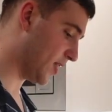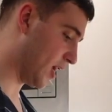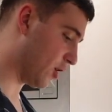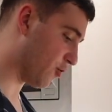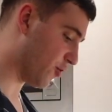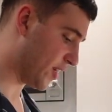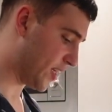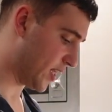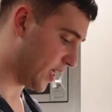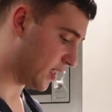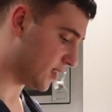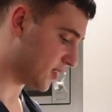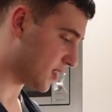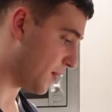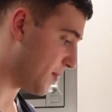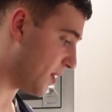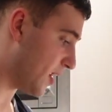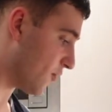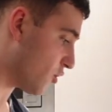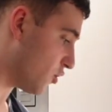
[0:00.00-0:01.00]
the
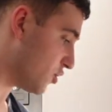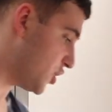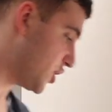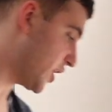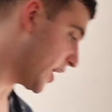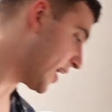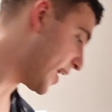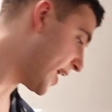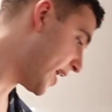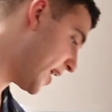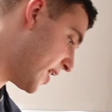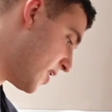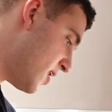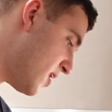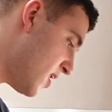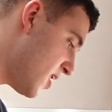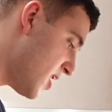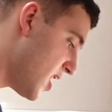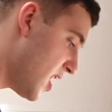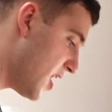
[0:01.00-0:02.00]
ingredients. I mean, I've got chicken,
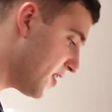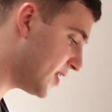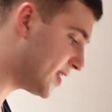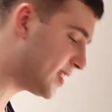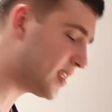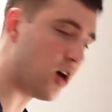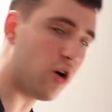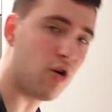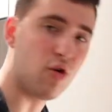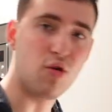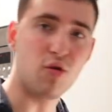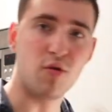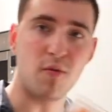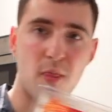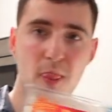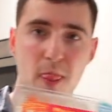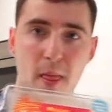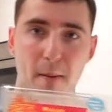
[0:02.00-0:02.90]
this little